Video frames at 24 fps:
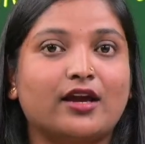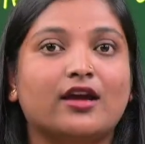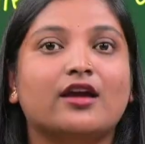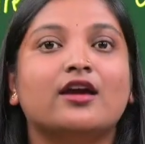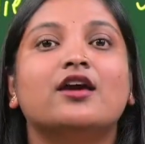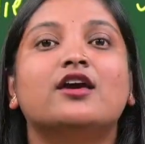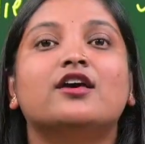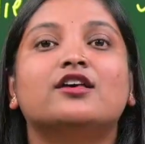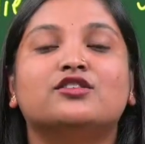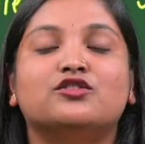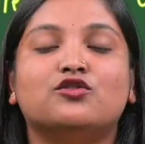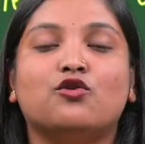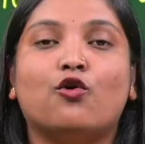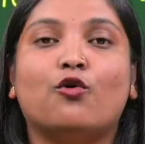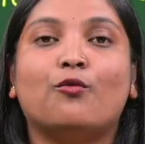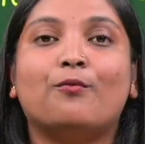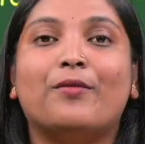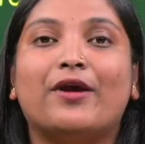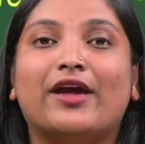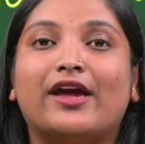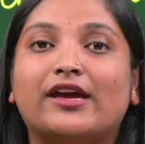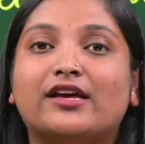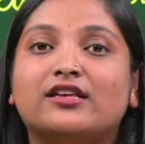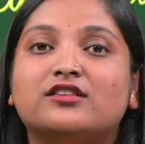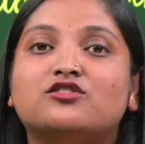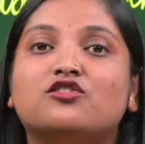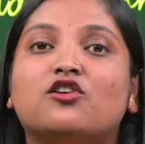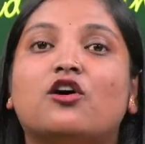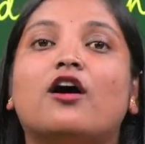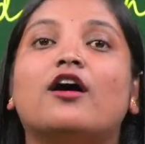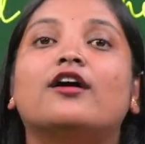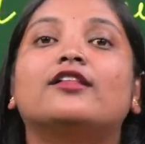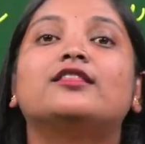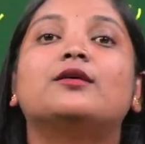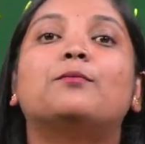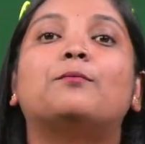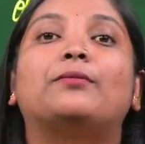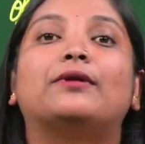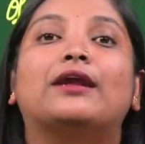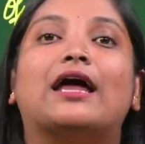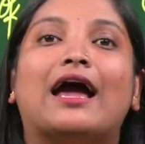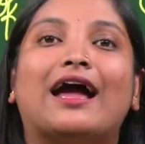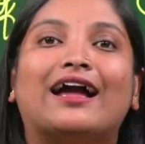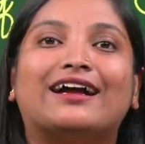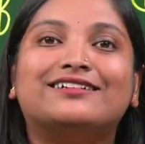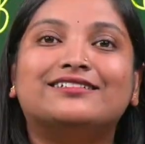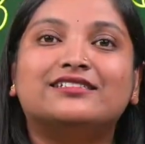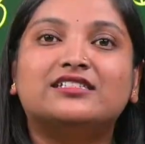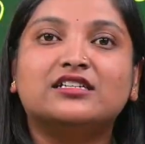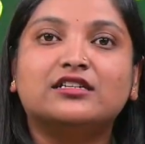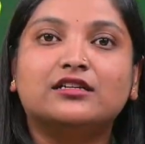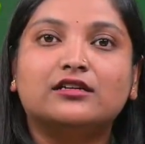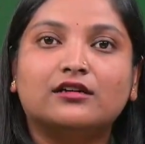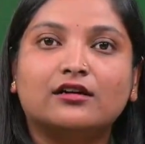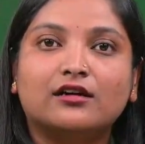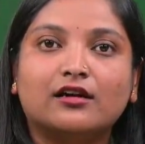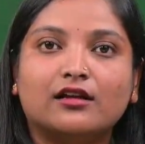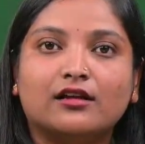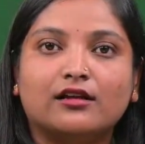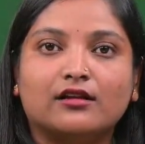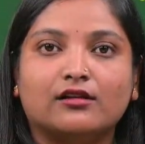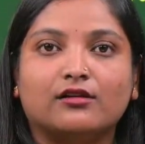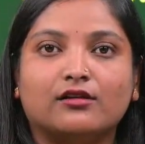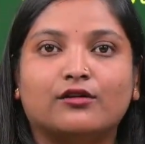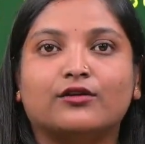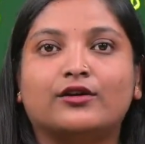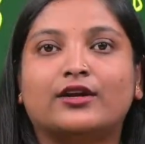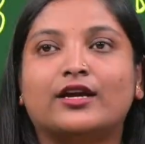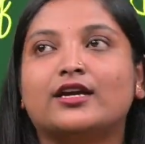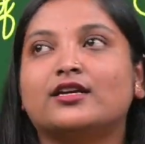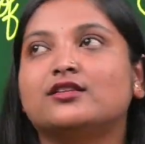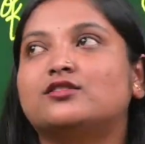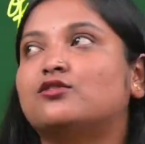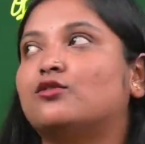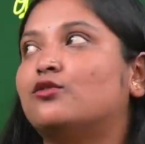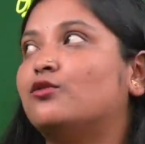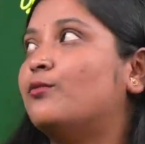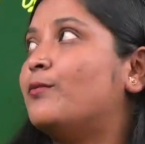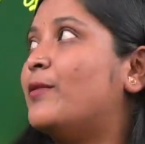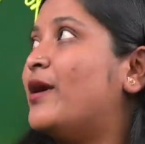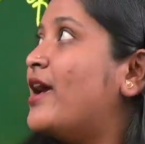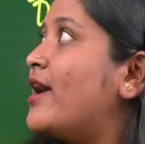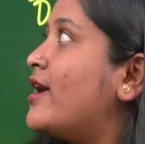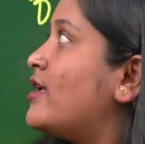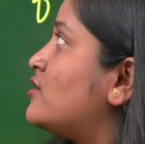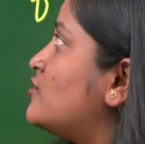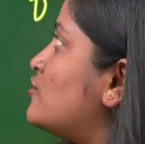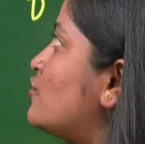so based on the practical, okay, so based on the